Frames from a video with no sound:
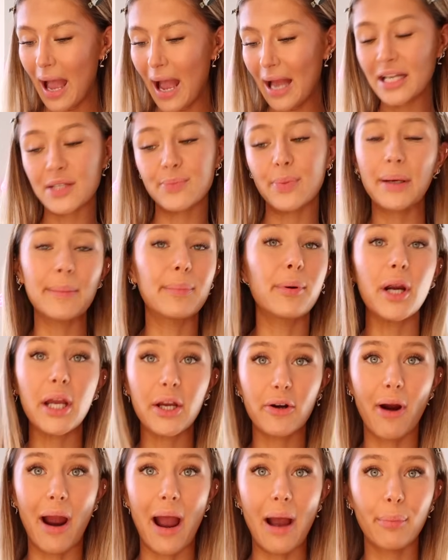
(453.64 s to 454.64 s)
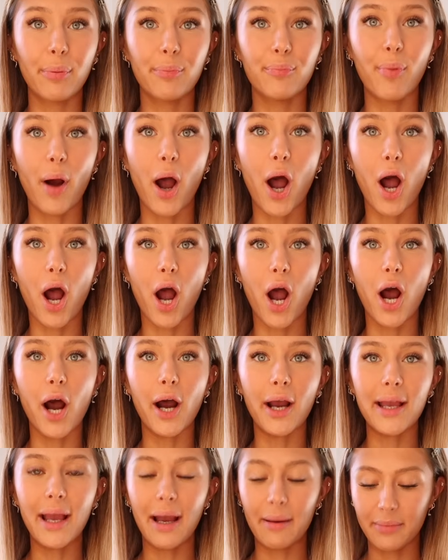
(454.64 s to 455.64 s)
and it's been pretty crap, but
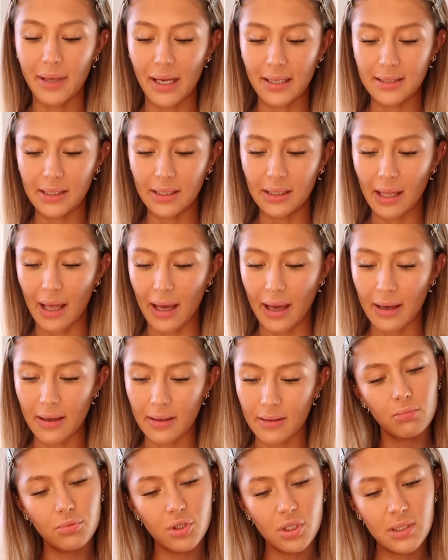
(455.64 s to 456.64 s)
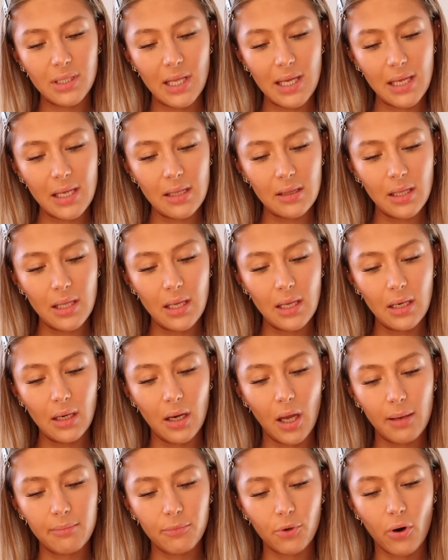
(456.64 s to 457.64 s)
I am getting there. I'm just taking the
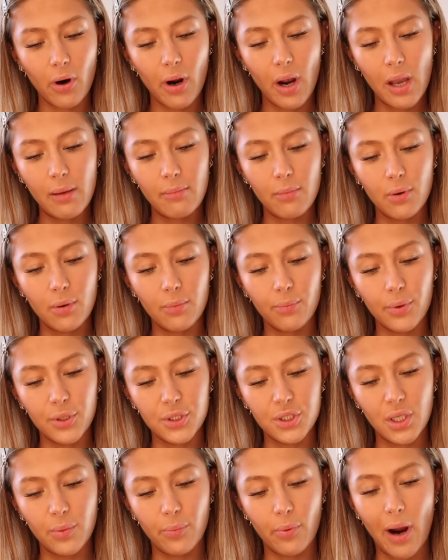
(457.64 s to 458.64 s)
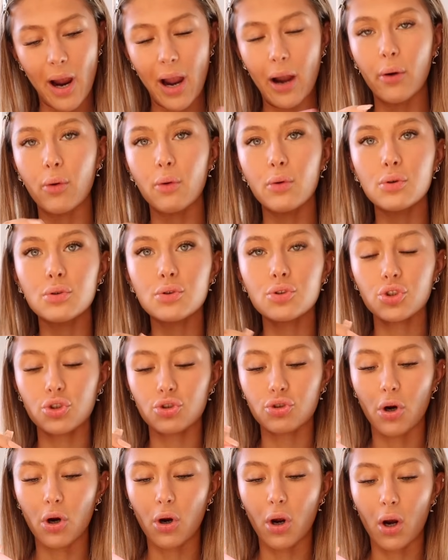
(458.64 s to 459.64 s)
Lime Crime Bushy Brow
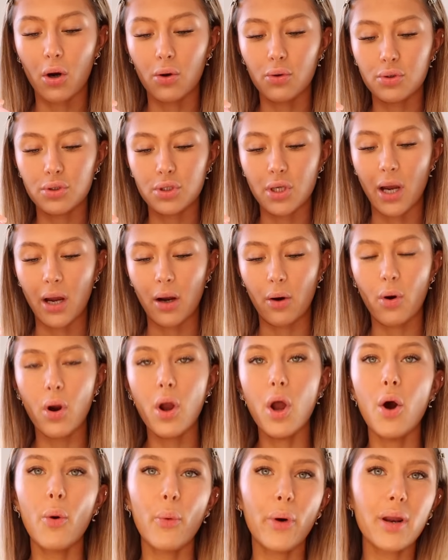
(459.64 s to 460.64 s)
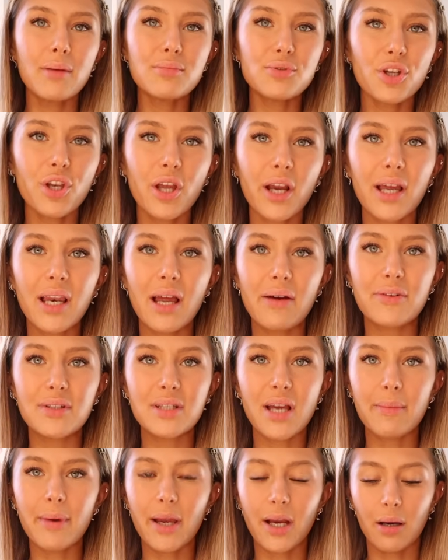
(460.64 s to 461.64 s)
Stronghold Gel. When I'm doing like an
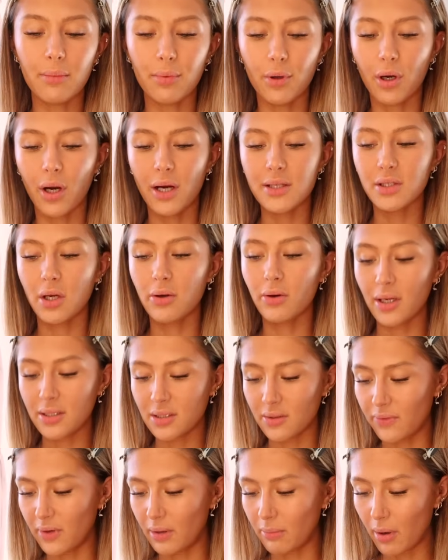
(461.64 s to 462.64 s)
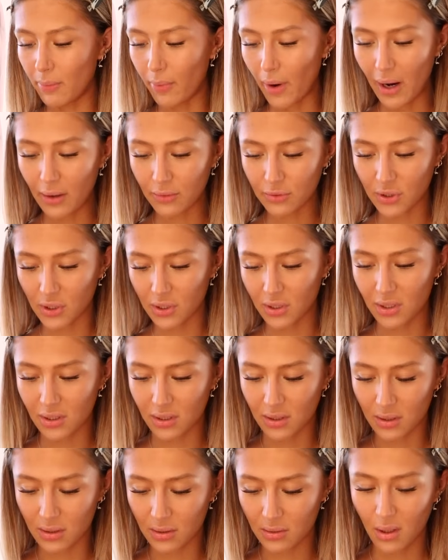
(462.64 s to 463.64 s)
everyday makeup look, I don't like to fill in my brows just
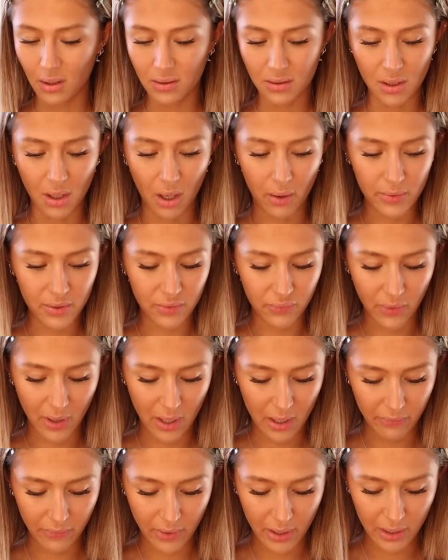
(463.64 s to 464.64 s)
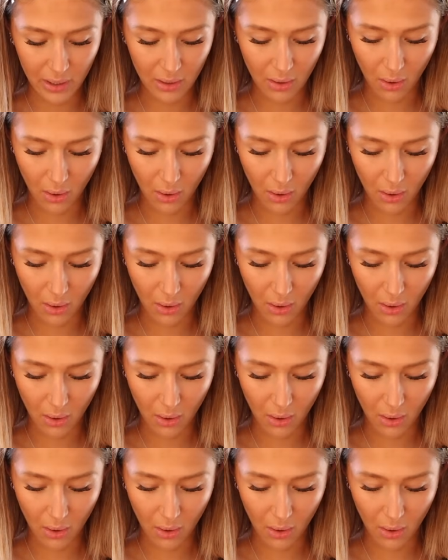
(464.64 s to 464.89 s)
because, you know, it's really, really